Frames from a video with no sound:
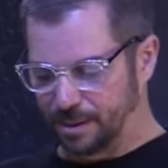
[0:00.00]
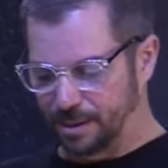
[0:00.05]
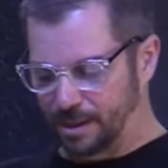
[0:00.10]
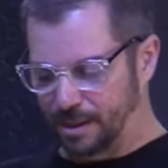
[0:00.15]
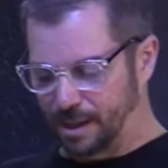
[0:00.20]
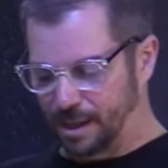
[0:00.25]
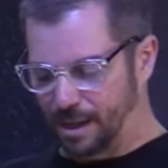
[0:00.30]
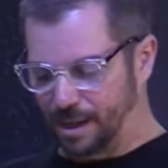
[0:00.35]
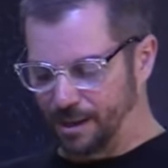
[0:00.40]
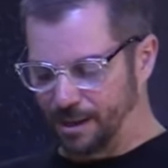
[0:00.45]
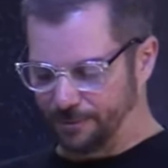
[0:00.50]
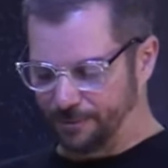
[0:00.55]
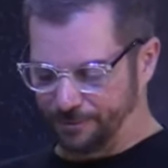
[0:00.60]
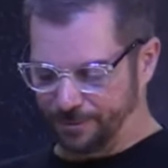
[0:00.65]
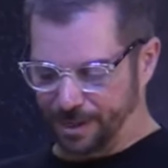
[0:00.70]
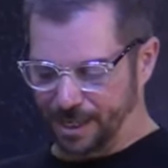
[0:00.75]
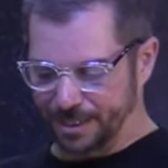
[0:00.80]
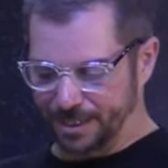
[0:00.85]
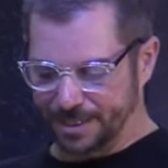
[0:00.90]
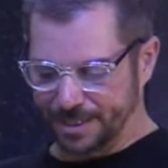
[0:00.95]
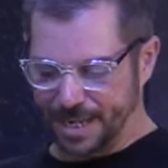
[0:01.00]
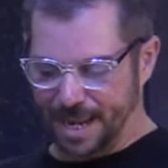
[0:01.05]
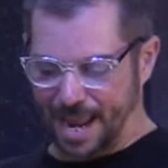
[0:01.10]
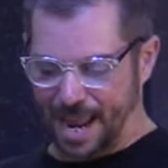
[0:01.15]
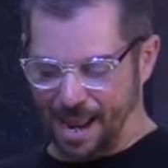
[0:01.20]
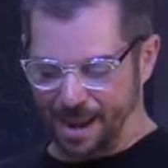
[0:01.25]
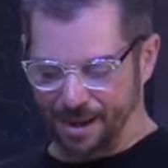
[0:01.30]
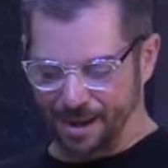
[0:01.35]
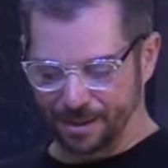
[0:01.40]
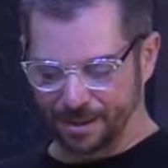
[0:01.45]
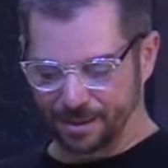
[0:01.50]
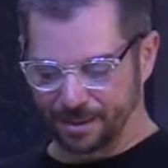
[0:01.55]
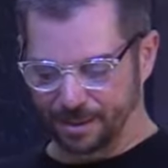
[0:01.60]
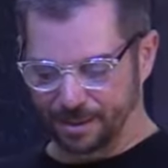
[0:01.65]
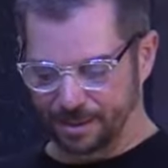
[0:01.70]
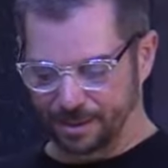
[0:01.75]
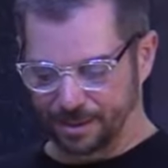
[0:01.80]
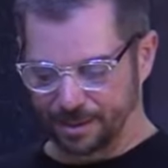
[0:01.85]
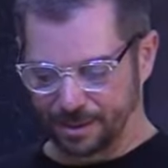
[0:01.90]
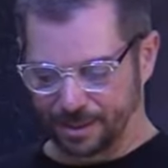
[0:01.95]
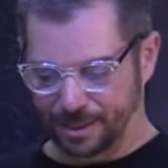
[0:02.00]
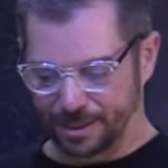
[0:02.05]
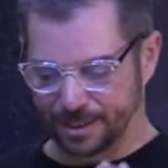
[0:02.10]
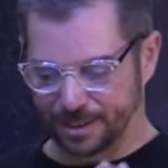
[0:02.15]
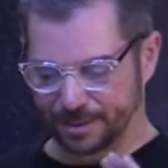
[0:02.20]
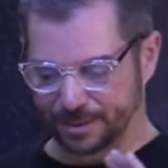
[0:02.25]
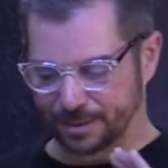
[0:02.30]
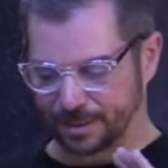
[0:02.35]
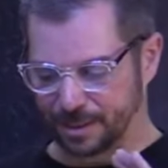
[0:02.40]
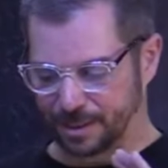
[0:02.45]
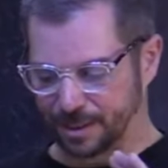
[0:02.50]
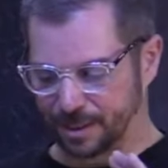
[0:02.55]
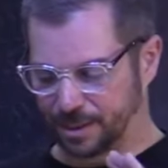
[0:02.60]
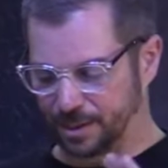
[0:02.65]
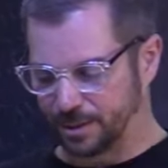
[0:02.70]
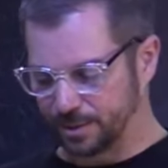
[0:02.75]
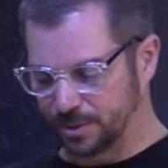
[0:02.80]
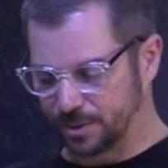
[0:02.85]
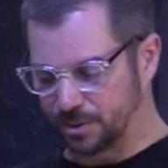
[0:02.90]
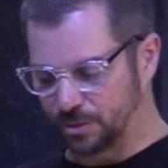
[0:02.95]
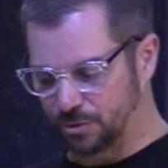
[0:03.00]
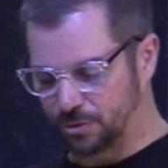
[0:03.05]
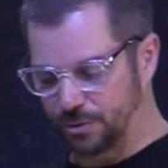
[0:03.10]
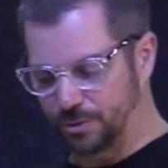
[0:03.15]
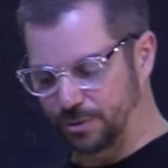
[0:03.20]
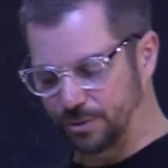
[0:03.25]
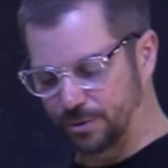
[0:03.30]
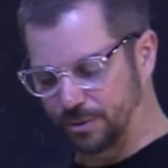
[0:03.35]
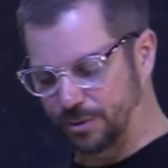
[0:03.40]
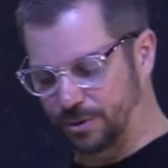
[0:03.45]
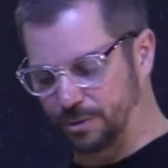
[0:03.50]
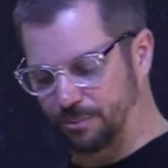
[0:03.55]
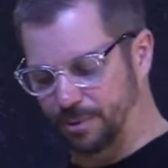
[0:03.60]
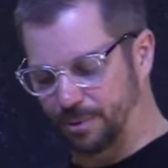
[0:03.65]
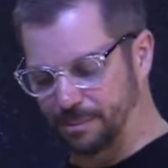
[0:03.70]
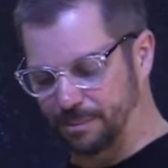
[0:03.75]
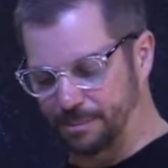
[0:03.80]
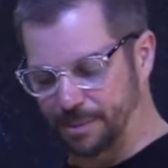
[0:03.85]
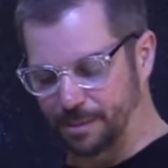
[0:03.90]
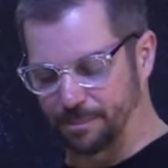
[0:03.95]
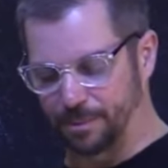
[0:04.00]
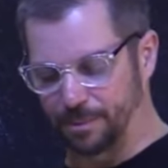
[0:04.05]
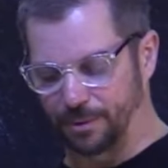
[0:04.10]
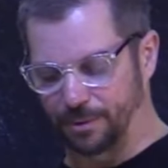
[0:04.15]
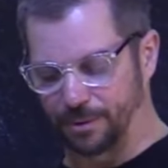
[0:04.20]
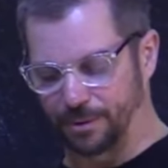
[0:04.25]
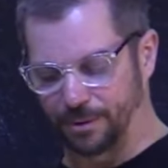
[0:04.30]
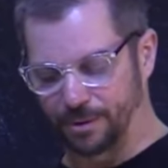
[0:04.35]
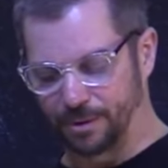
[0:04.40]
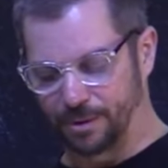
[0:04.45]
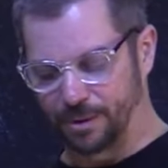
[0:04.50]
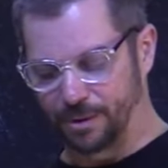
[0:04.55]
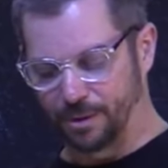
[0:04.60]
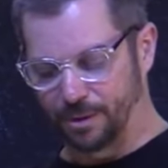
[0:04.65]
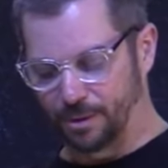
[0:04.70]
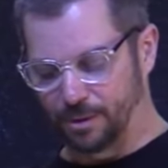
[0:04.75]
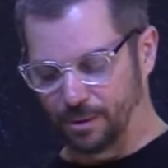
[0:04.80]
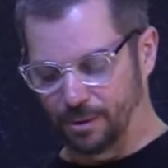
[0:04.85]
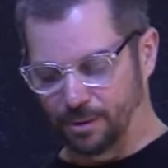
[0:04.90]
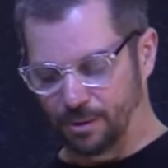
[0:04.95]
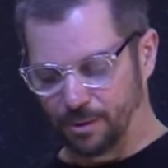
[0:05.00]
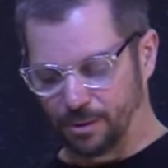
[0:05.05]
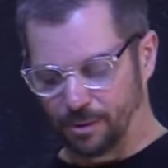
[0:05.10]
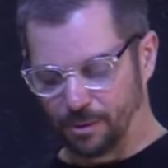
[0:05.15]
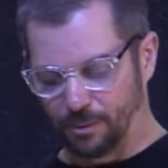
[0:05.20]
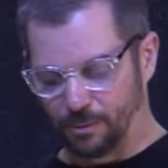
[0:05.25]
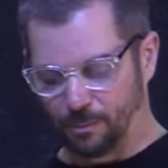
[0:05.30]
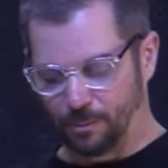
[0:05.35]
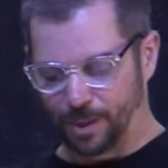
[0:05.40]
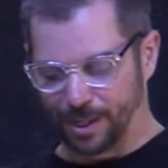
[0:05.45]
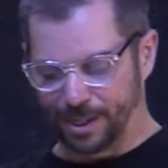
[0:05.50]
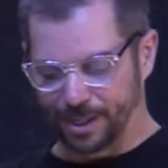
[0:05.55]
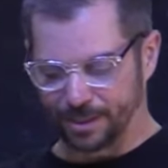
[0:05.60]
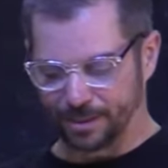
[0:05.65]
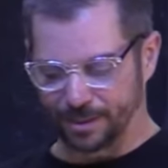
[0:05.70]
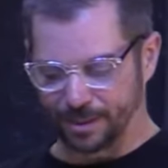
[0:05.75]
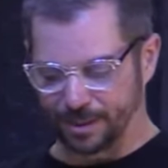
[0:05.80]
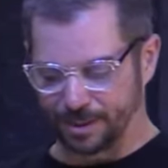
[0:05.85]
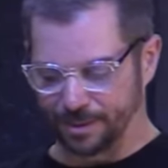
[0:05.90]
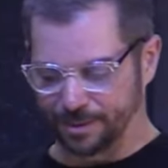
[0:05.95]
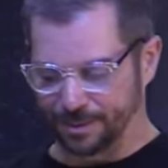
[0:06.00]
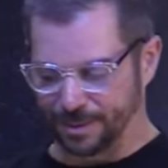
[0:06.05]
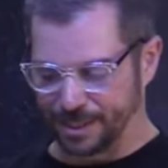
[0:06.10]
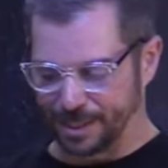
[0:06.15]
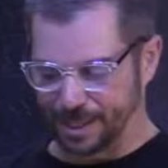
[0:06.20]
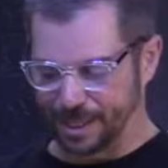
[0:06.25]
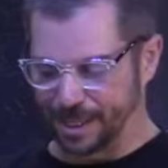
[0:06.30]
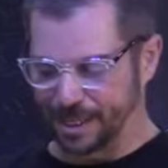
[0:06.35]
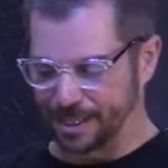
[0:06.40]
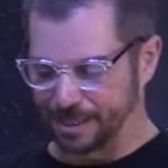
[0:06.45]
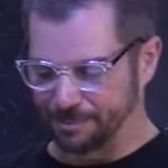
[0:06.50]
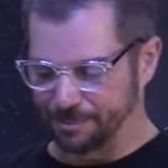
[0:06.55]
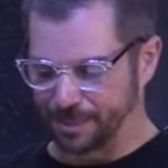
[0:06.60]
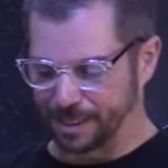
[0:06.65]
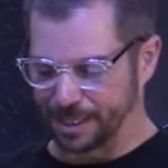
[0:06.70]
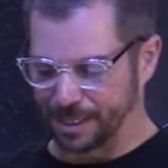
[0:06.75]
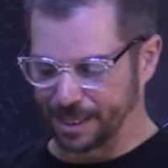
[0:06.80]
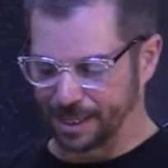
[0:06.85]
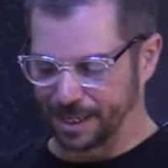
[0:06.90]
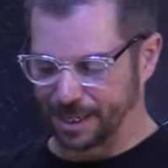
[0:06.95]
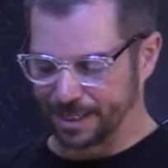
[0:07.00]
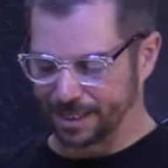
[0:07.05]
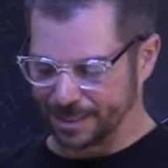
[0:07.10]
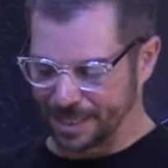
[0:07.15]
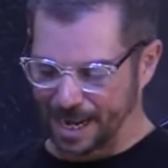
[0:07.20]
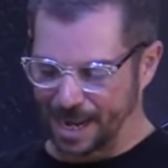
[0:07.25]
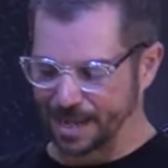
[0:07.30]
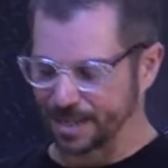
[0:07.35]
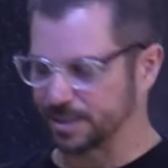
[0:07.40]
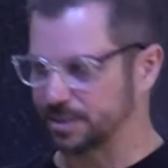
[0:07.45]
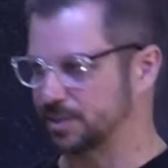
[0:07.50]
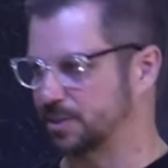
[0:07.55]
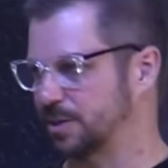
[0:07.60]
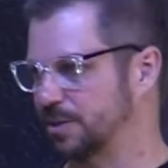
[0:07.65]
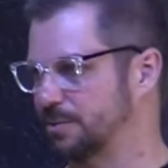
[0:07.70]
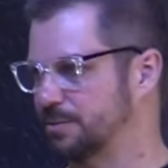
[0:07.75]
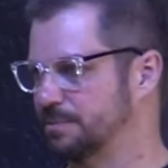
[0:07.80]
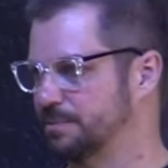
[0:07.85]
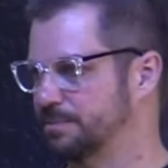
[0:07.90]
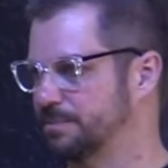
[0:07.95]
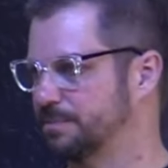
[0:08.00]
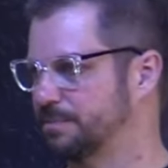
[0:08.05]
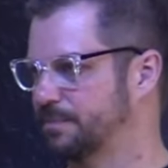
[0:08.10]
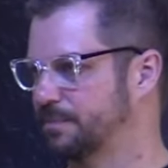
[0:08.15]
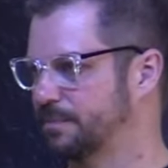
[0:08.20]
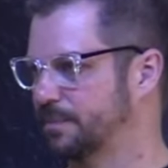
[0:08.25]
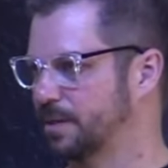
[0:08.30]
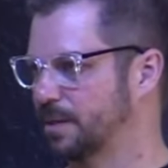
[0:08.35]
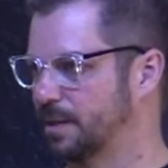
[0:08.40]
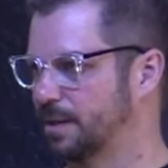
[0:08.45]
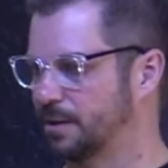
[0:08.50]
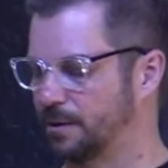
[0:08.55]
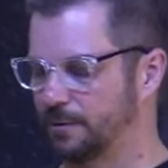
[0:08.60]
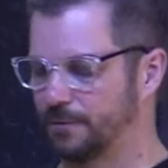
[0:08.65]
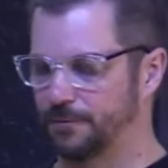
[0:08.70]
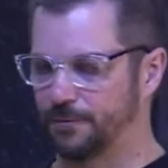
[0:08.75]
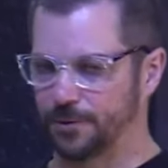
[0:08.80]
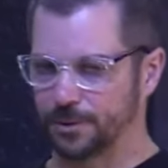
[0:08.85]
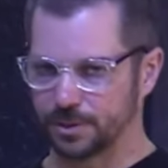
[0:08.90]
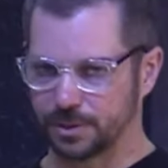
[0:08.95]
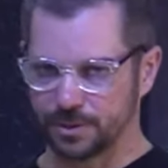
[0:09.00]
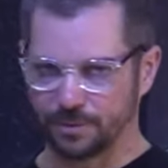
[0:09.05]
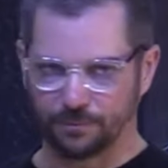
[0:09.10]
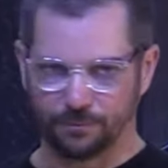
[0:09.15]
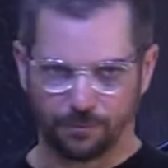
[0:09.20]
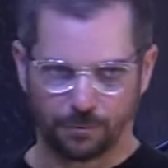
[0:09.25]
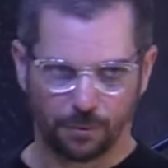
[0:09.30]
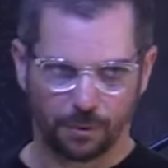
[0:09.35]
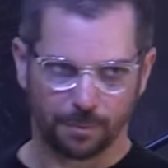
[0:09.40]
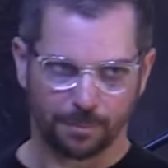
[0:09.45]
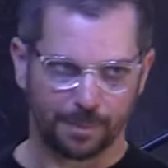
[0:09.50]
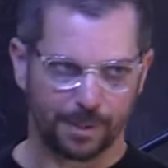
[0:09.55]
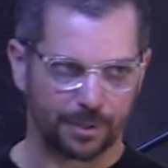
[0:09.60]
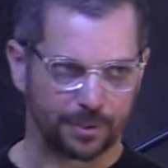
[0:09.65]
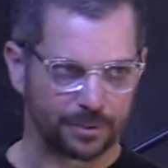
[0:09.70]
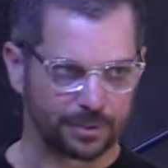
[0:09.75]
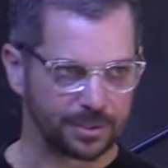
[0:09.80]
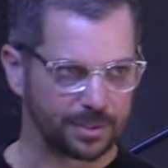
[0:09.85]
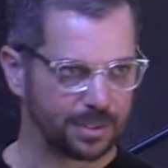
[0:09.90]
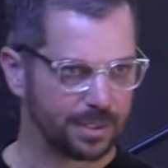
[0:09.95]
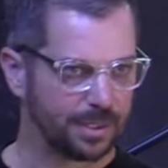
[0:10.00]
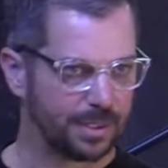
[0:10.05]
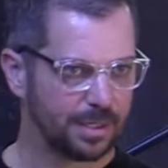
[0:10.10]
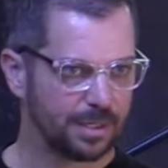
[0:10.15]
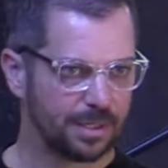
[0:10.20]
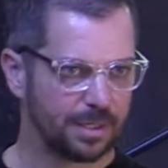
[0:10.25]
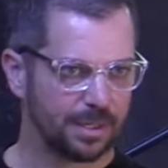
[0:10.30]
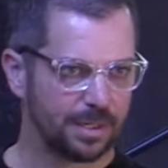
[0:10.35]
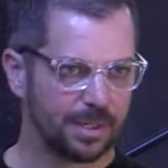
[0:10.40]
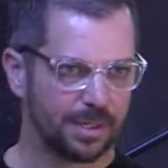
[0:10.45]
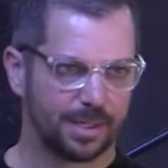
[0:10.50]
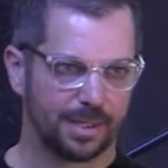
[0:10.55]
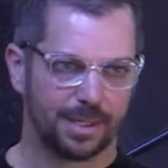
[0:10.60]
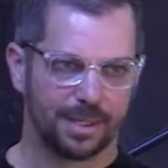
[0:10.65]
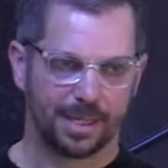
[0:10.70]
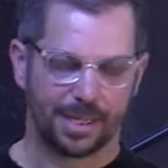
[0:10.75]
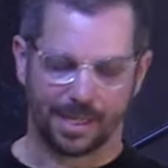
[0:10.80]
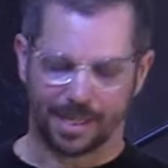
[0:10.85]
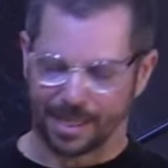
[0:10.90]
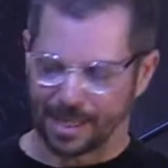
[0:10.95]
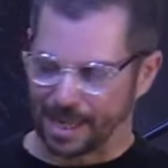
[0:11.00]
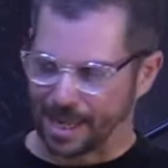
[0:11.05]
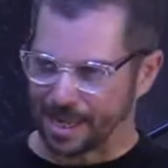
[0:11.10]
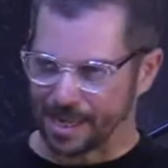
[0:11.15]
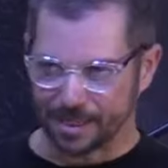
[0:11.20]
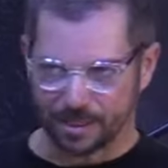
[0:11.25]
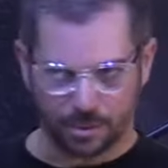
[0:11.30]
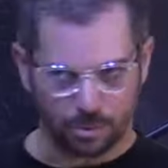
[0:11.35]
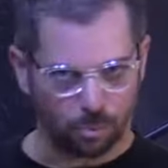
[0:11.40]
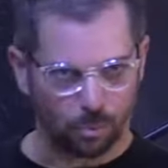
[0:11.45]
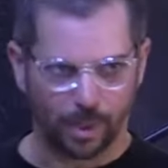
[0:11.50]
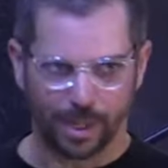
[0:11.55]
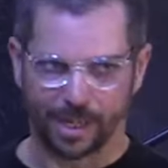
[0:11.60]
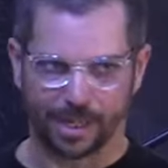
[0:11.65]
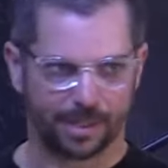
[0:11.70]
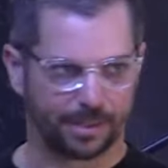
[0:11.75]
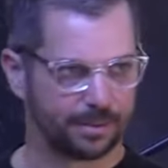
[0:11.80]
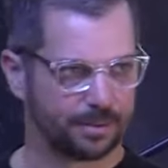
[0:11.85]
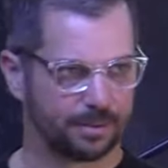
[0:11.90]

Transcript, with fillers: of attack, because here's a truth to remember when the enemy attacks you. First and foremost, he can't win.